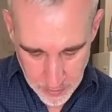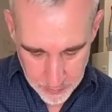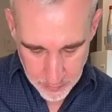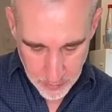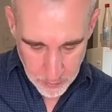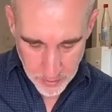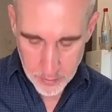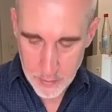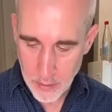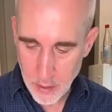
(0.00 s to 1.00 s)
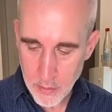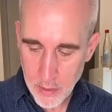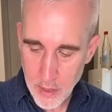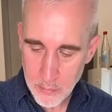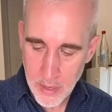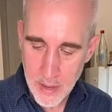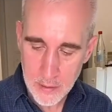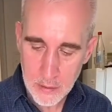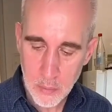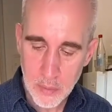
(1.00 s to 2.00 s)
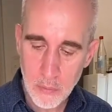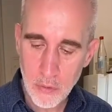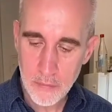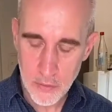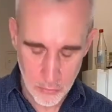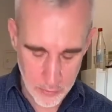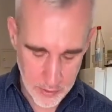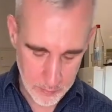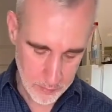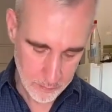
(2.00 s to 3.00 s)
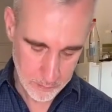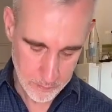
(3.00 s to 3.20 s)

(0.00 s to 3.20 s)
I think I might need it. Okay, I'm going to add a little bit more of the cream.